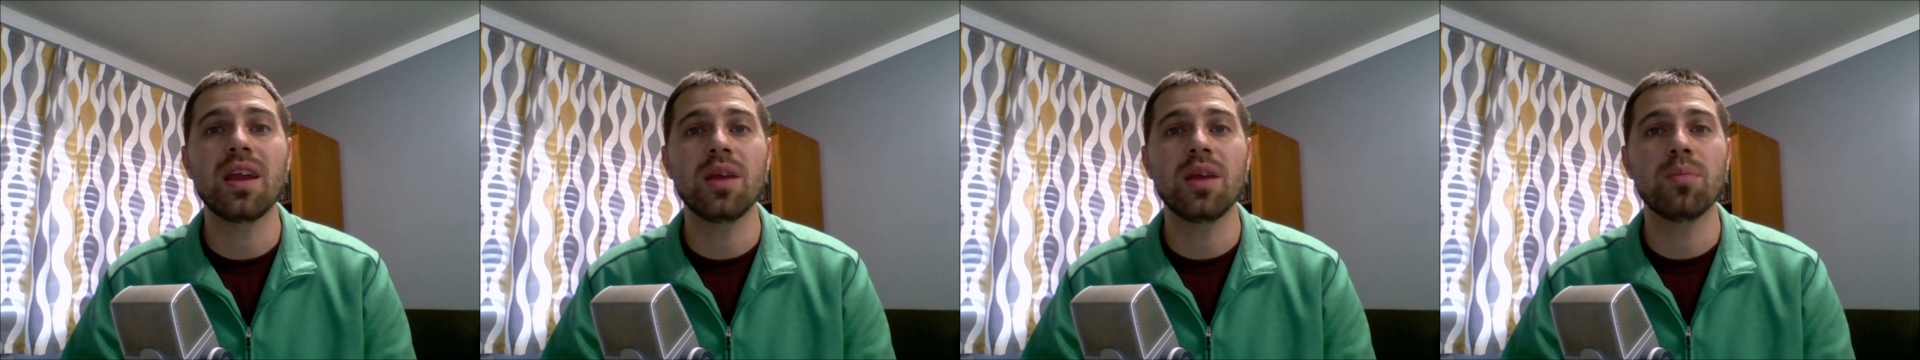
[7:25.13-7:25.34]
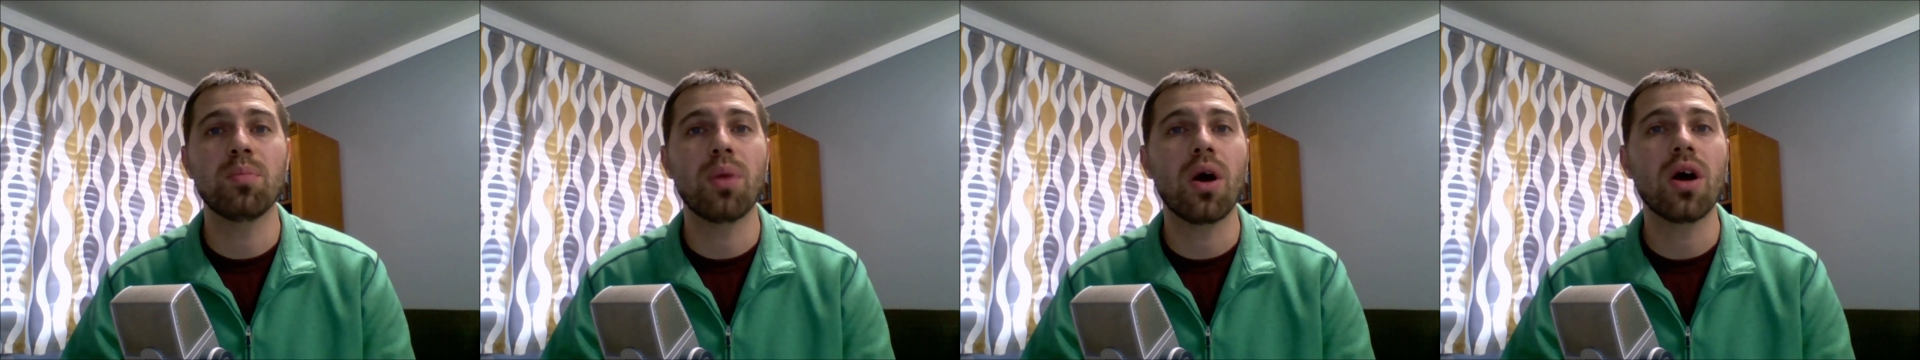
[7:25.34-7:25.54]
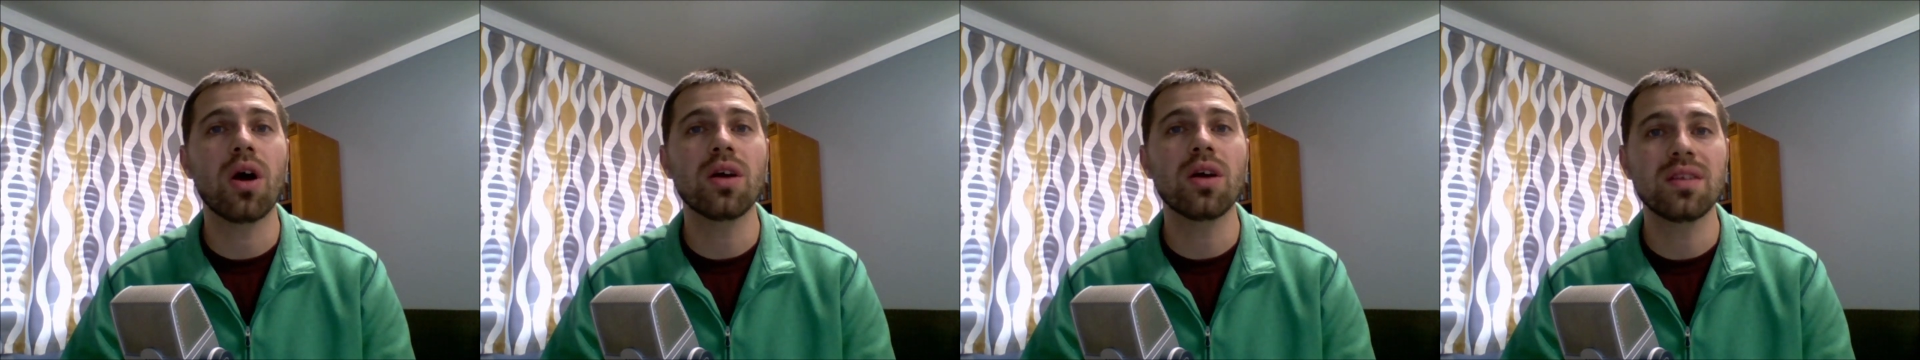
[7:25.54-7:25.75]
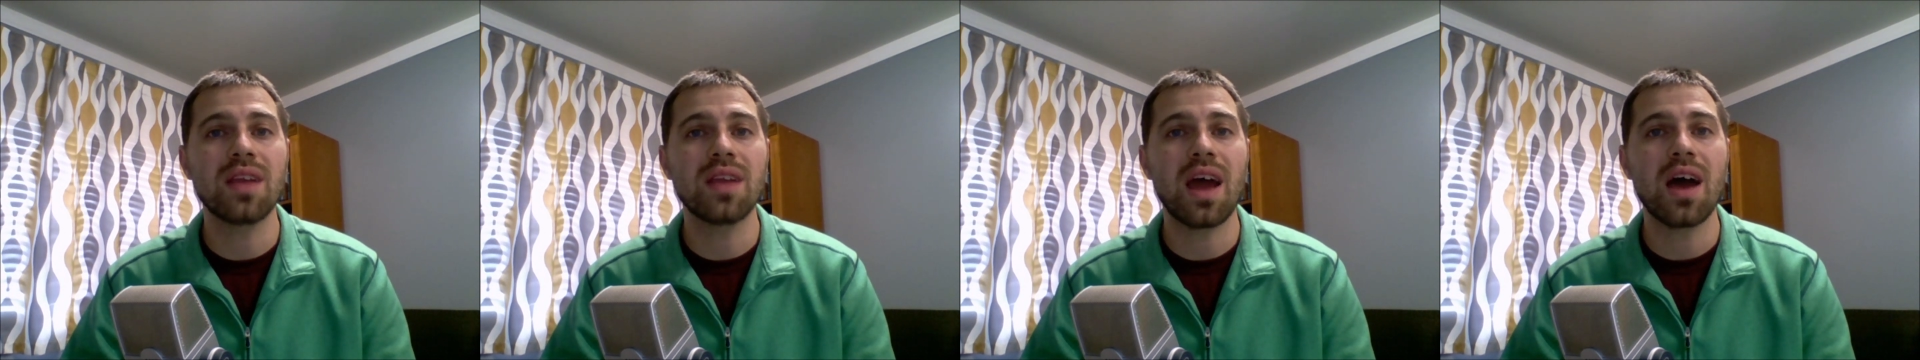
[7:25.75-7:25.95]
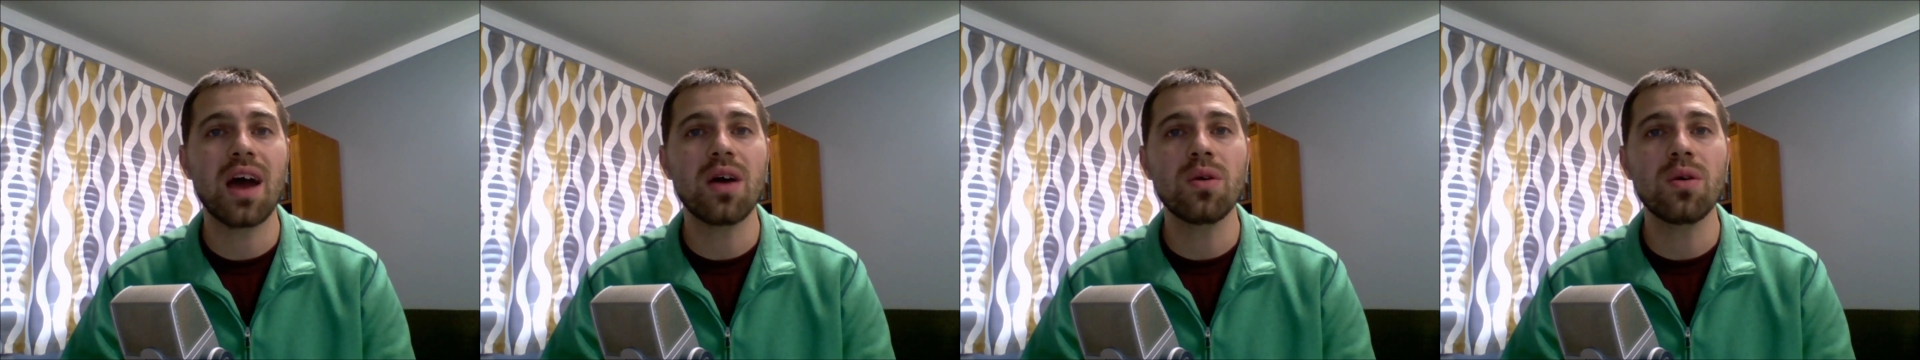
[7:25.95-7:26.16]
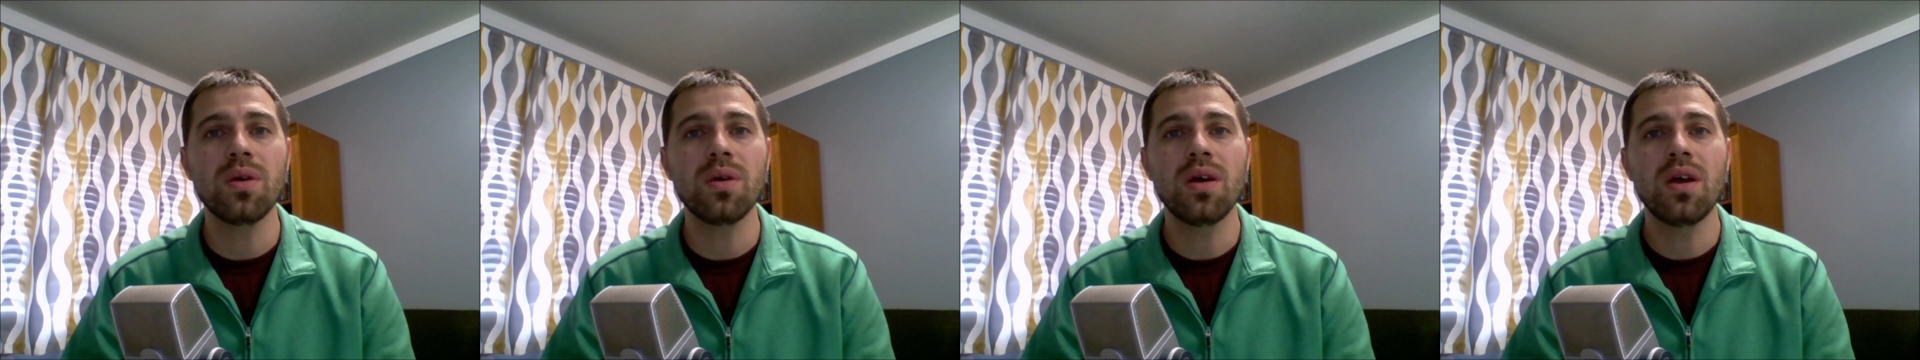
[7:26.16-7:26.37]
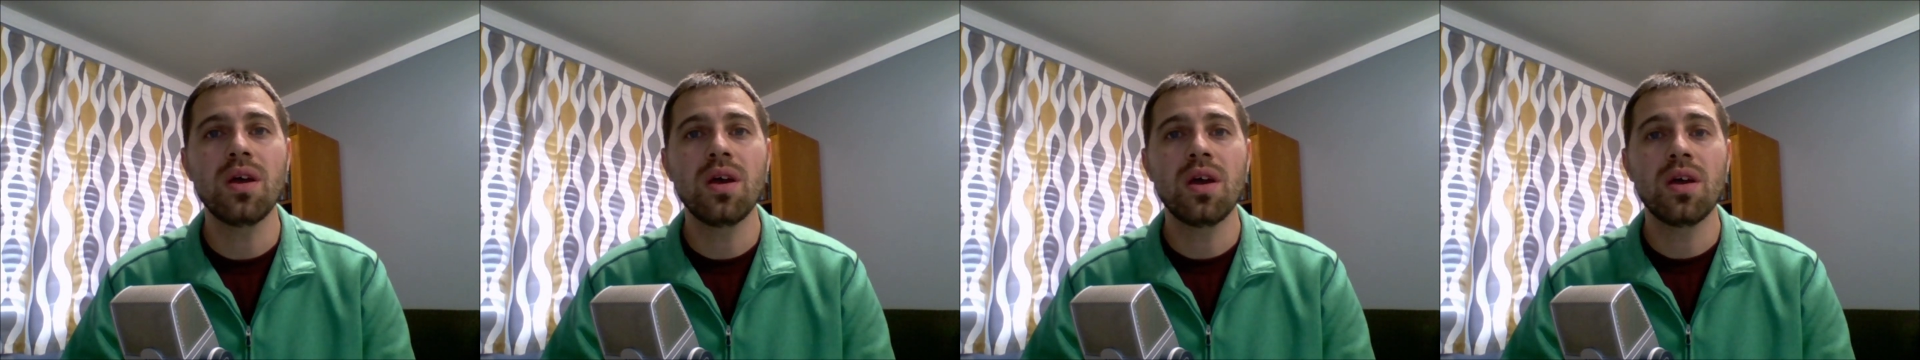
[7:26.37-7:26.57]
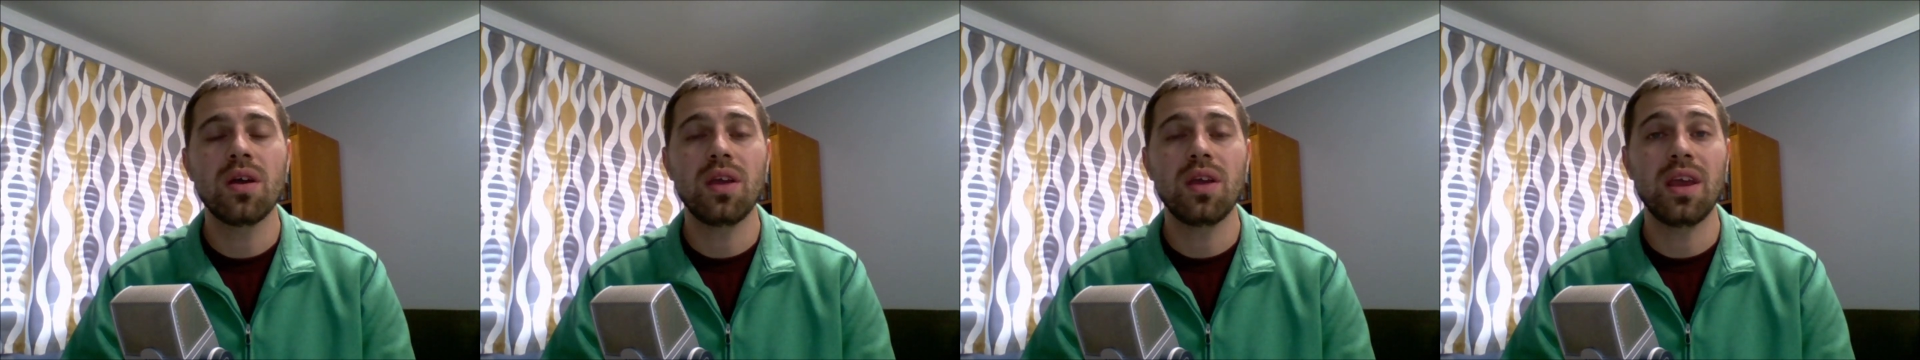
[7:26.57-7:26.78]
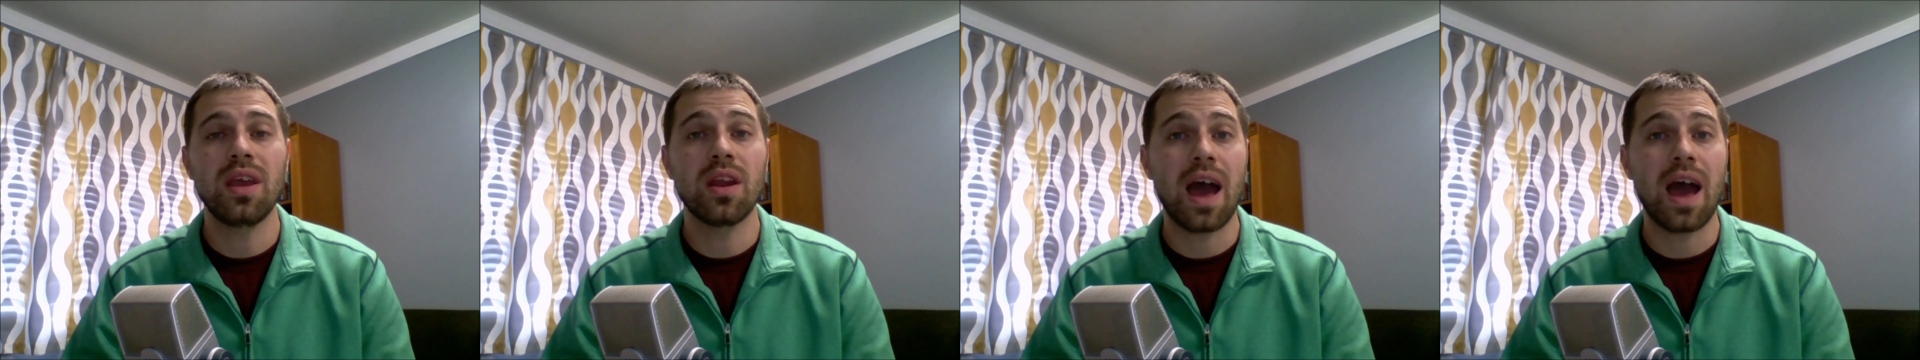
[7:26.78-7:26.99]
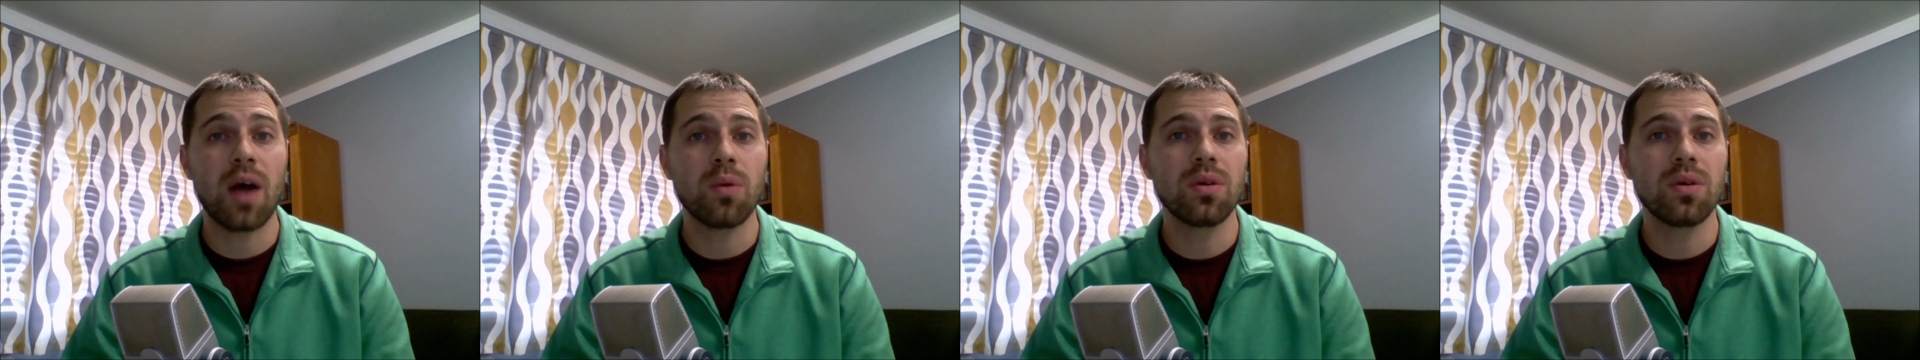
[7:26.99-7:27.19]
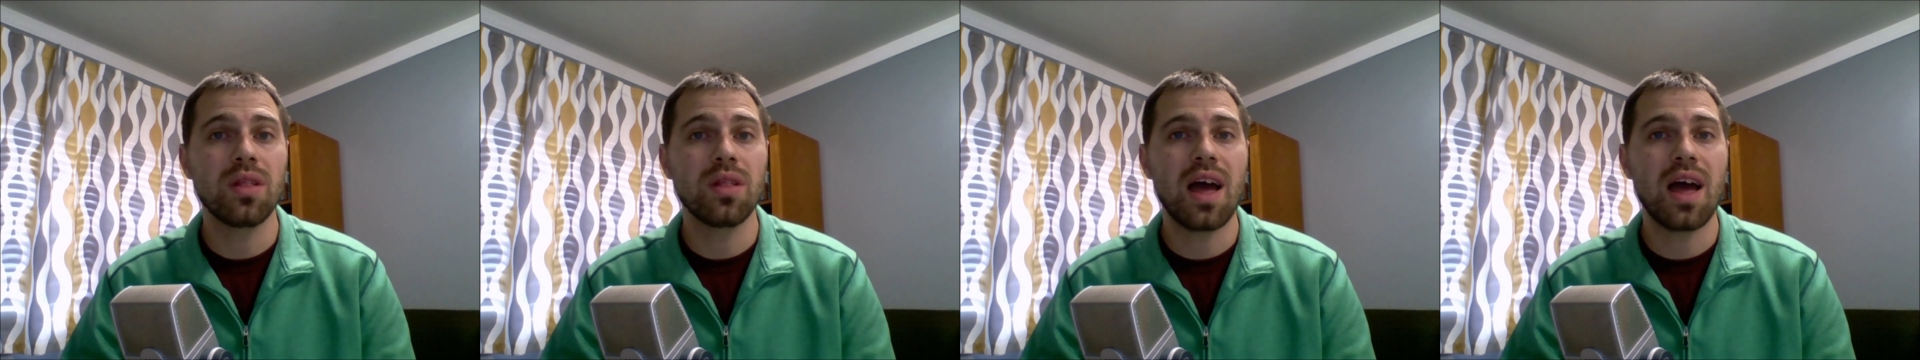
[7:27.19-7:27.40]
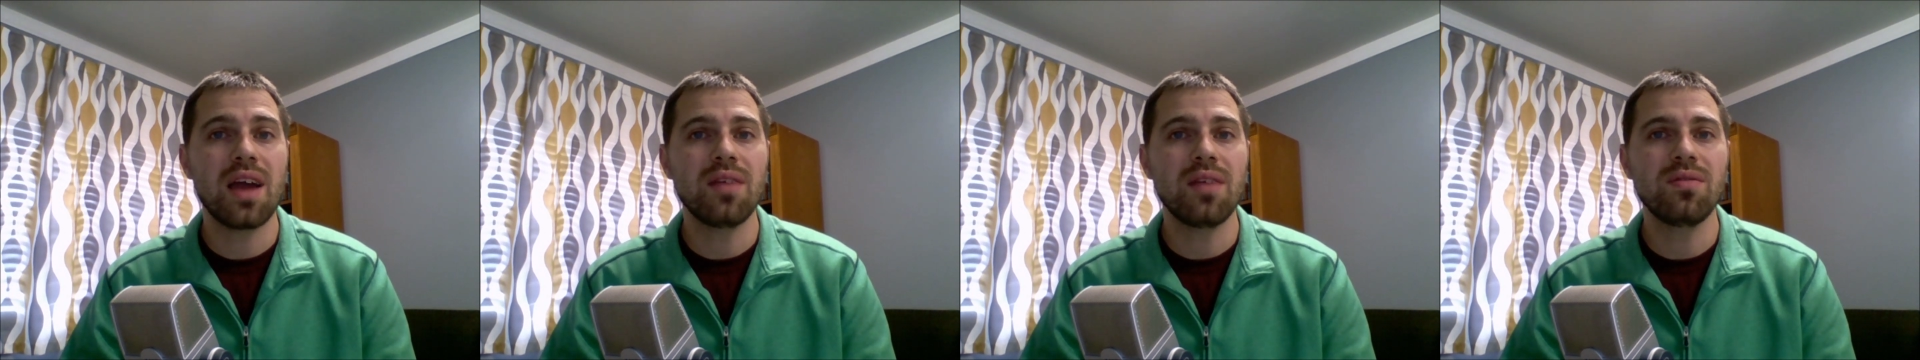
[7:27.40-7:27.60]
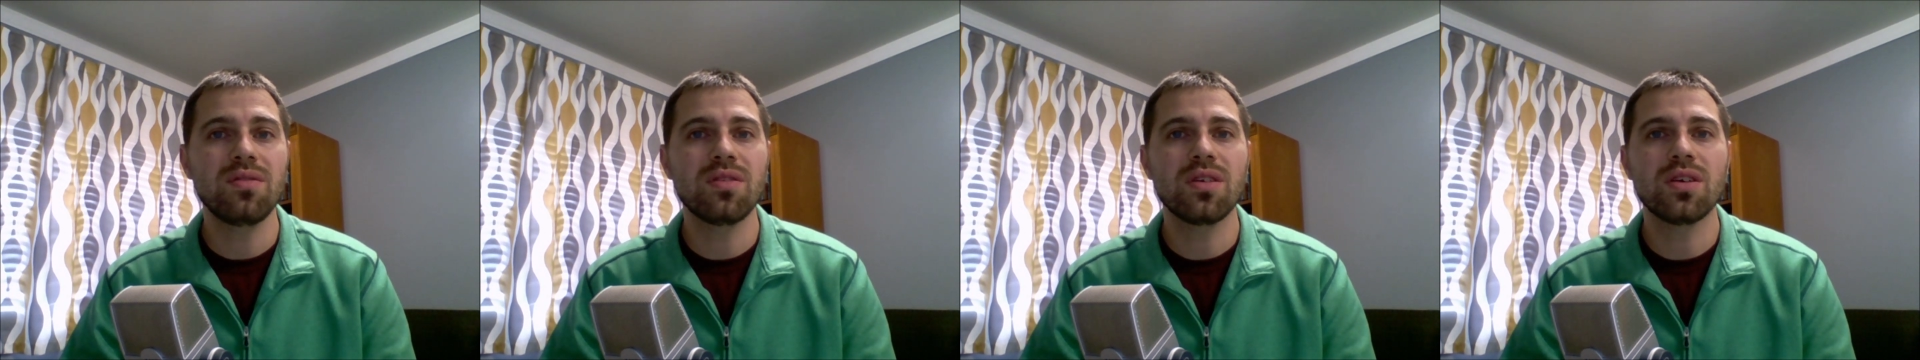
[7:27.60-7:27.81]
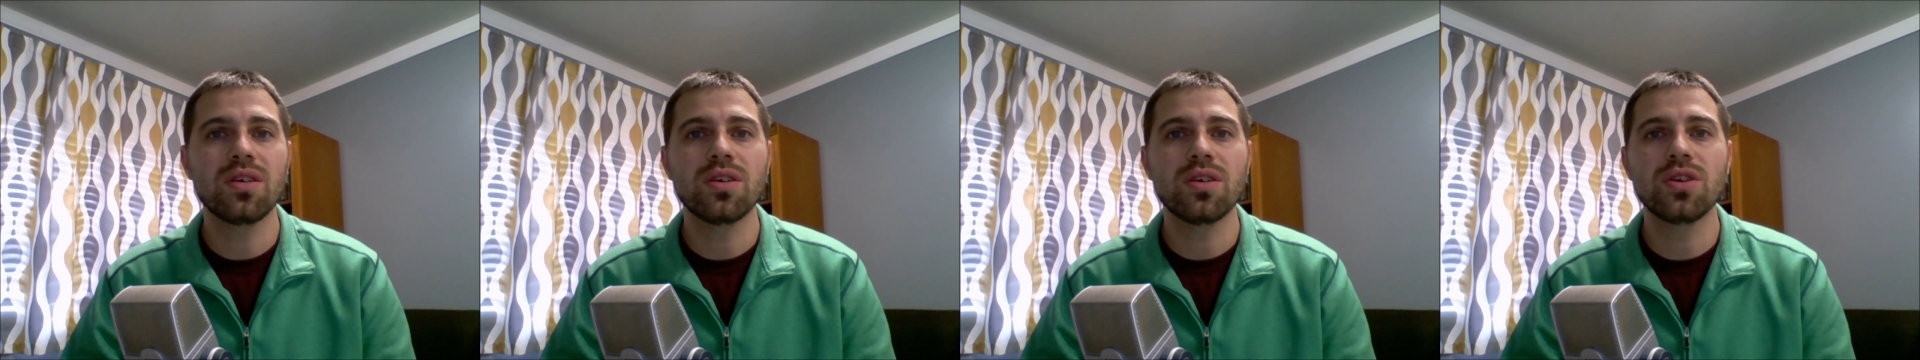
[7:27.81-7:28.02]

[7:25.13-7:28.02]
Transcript: in part now in our lives,